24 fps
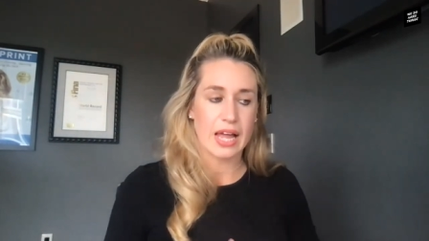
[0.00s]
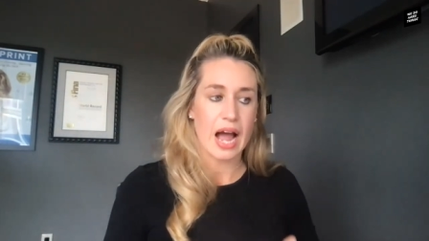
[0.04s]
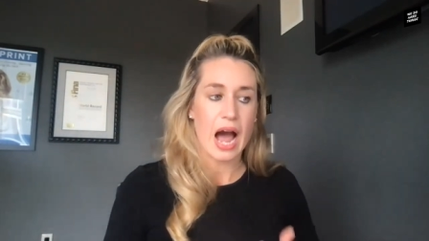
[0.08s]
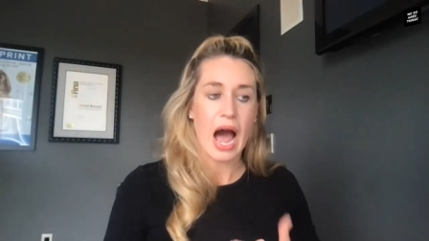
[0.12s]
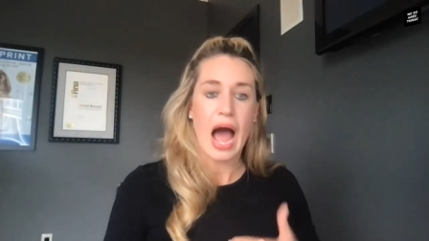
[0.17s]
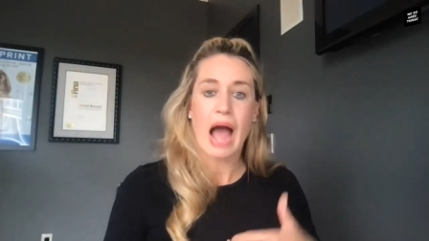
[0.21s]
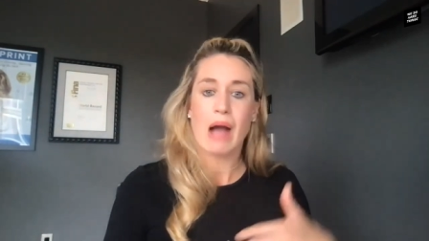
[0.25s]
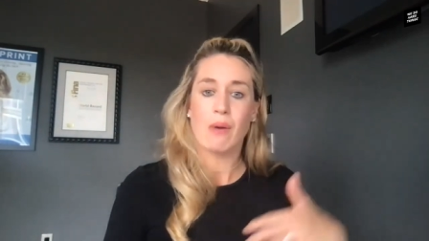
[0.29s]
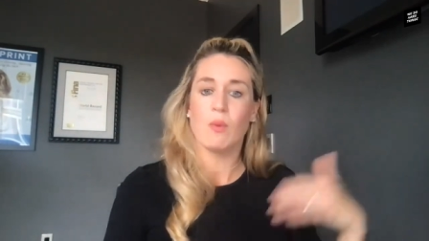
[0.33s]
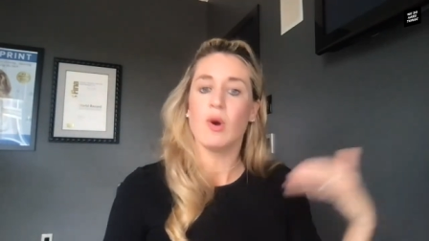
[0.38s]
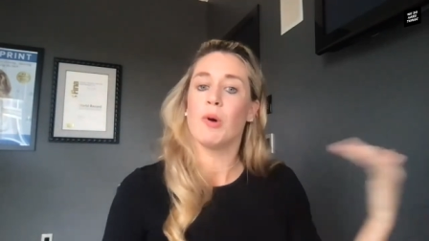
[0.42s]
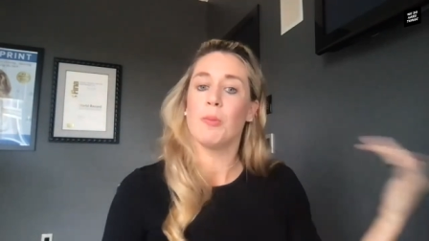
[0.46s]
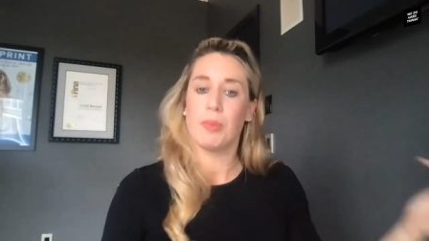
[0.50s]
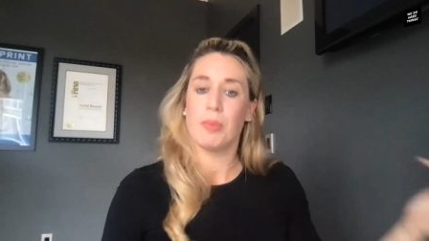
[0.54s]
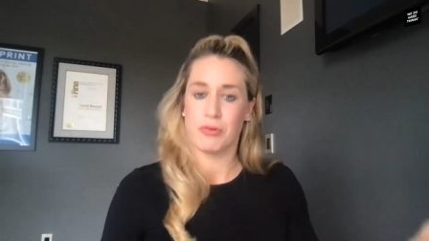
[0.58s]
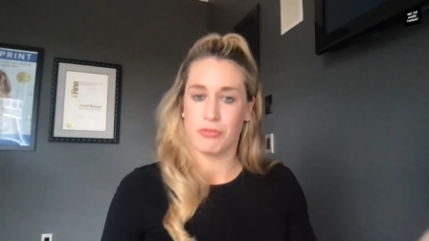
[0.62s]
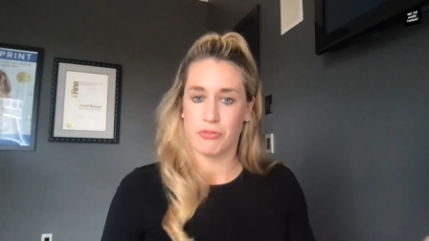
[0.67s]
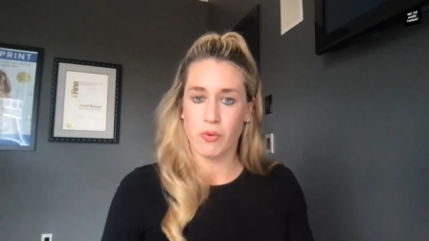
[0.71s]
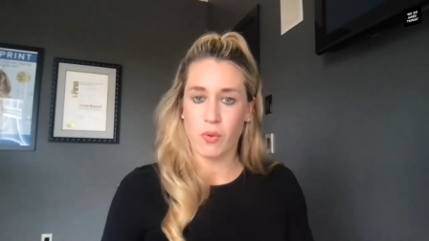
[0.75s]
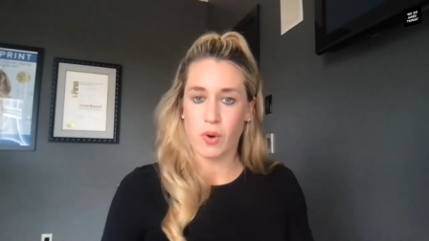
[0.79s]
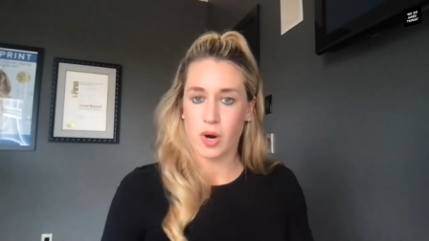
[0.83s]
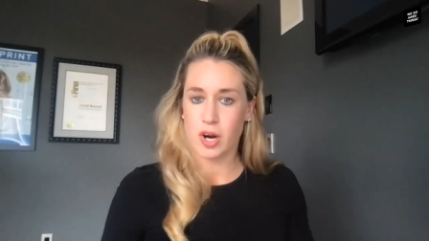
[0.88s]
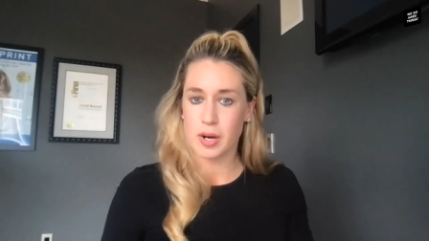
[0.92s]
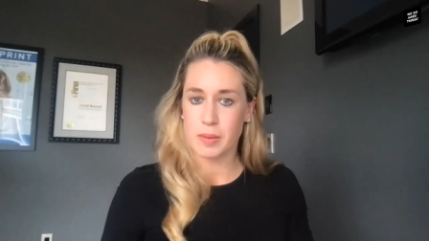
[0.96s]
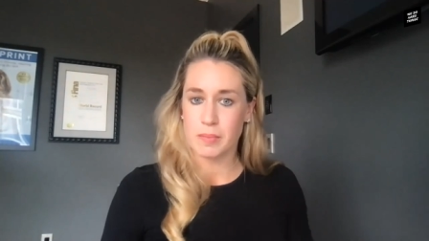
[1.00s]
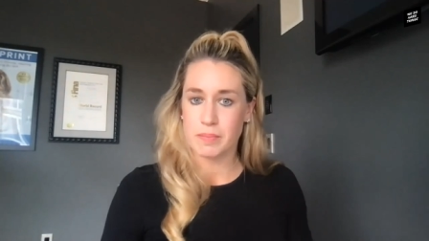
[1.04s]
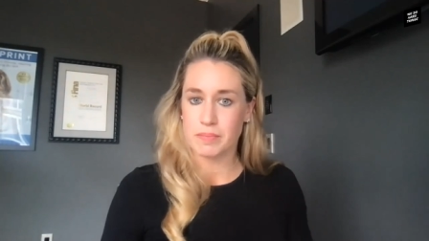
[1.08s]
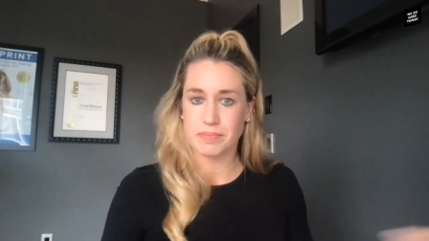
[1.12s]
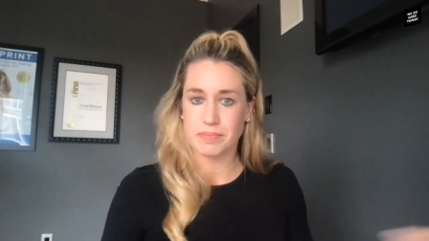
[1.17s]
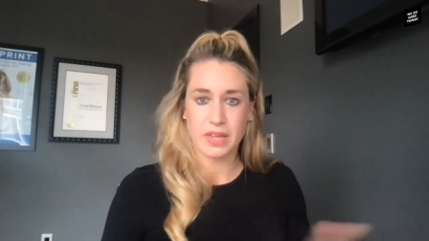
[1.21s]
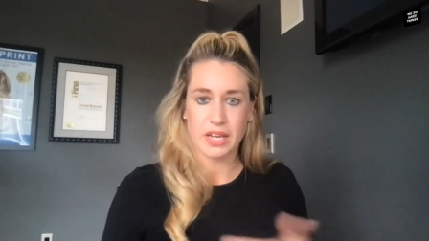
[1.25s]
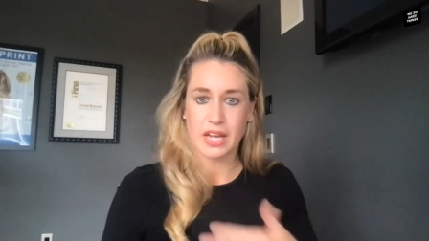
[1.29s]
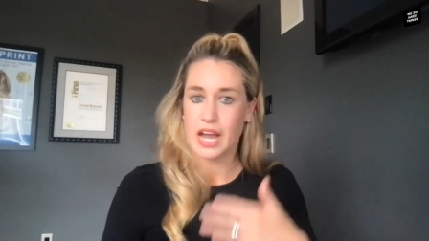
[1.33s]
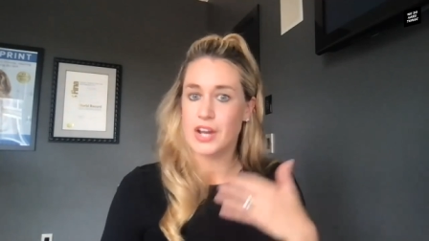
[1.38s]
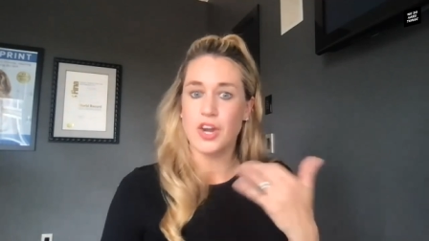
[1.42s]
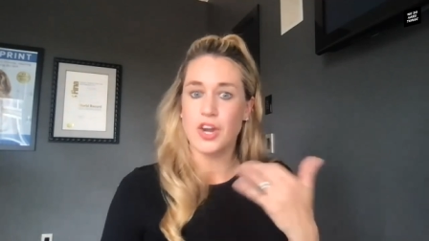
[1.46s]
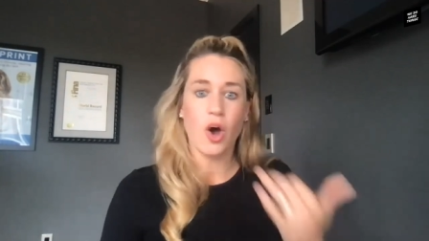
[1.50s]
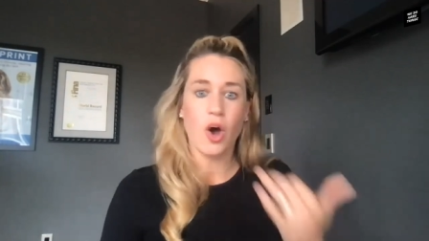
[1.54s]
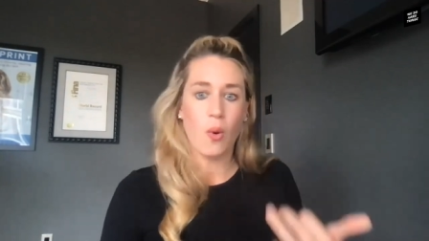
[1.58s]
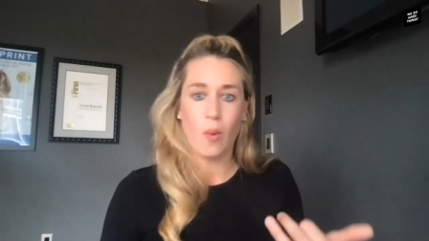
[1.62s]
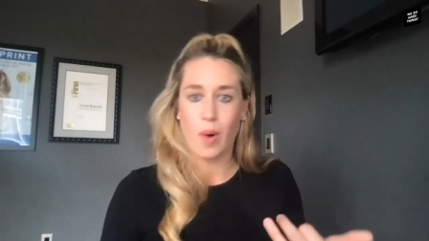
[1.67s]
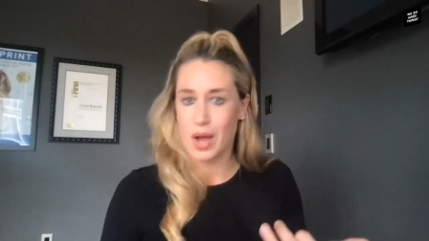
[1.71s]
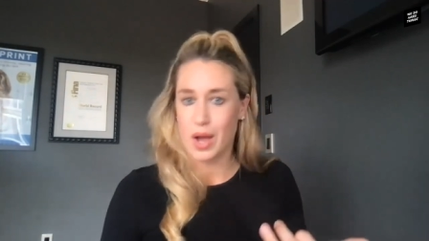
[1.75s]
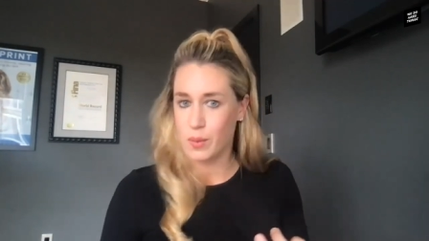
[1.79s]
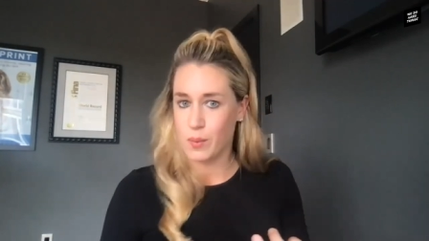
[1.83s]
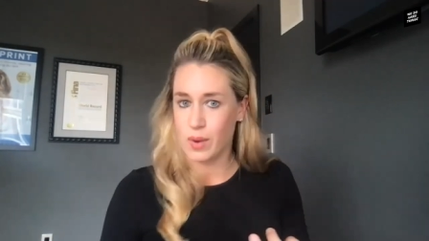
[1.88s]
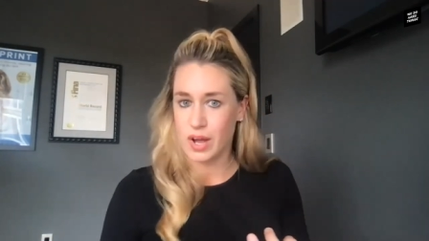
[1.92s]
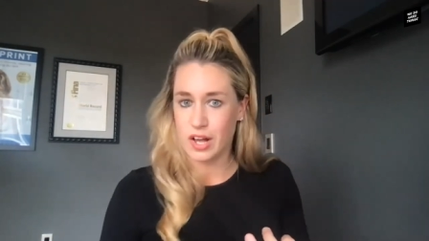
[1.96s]
Like I will perform, like I
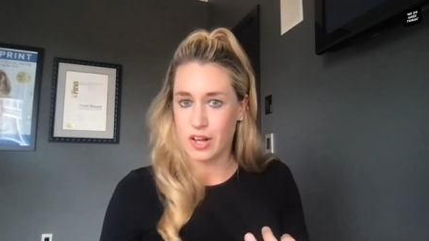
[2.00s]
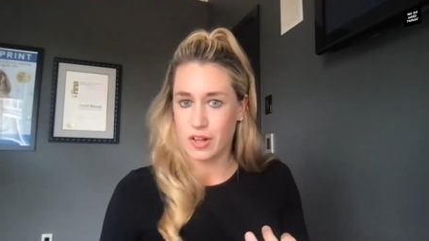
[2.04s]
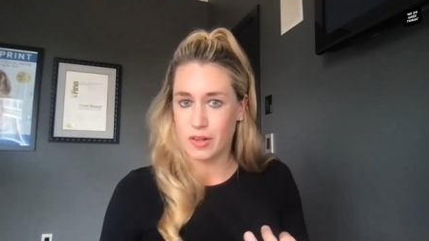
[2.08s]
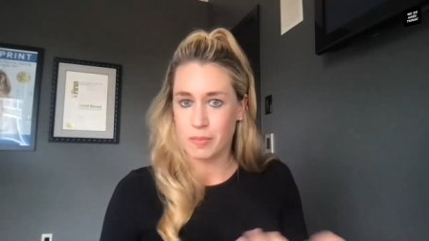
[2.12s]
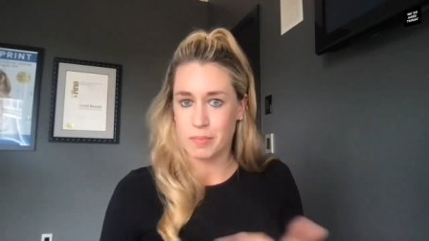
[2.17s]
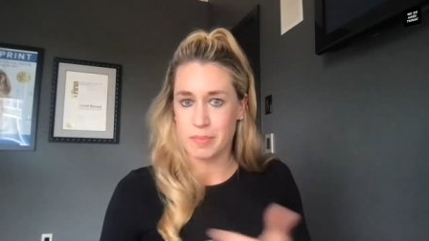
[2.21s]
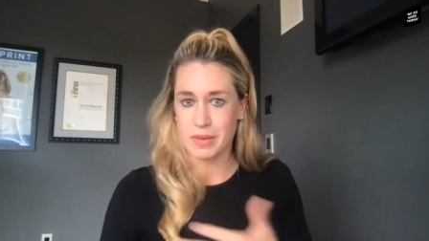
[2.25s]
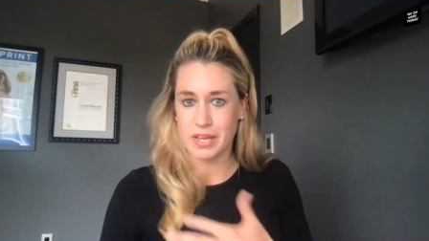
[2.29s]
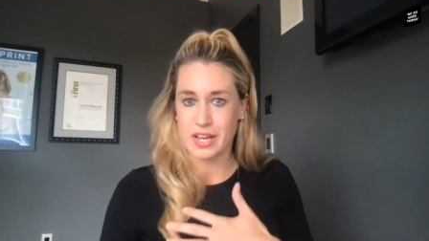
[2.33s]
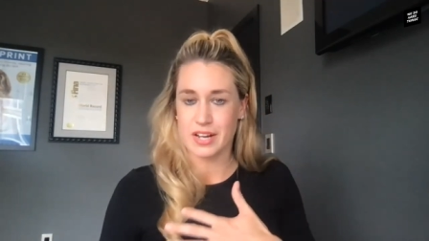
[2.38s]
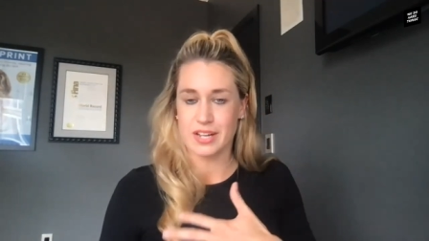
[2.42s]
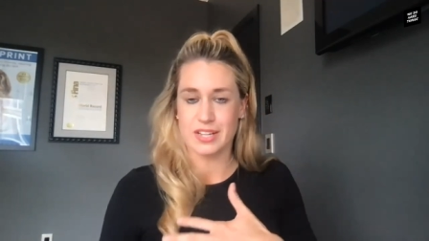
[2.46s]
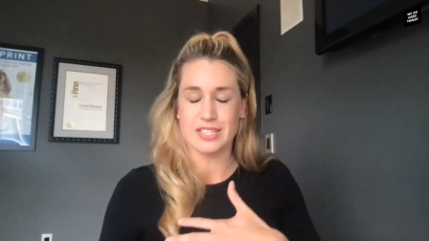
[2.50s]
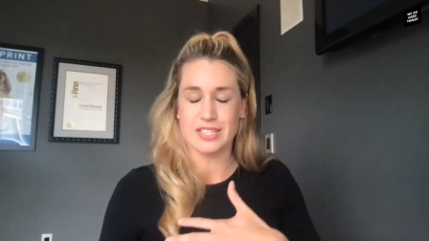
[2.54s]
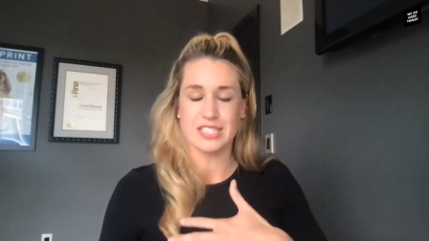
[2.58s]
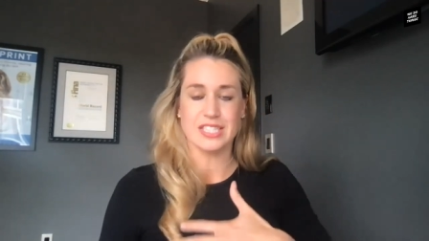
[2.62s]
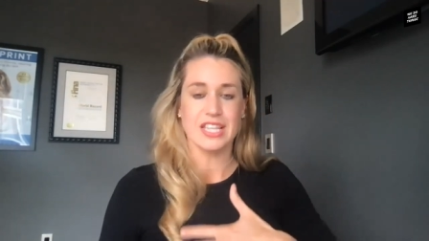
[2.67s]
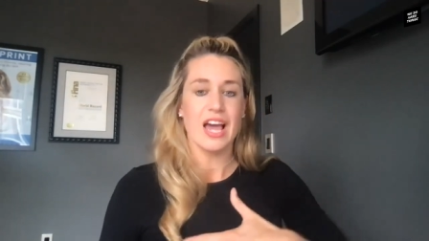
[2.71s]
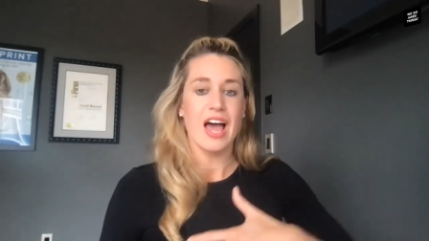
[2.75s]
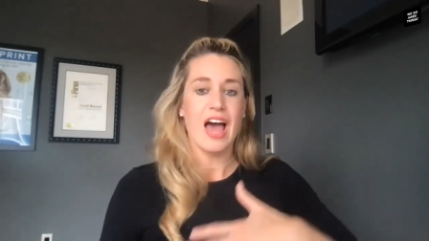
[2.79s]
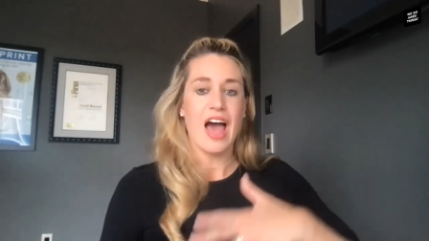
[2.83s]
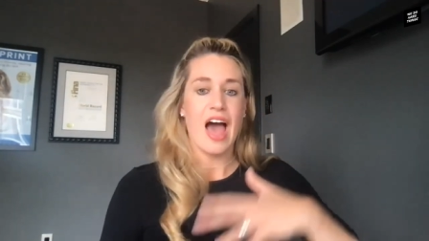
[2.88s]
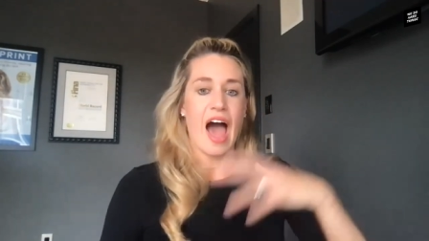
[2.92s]
know I will because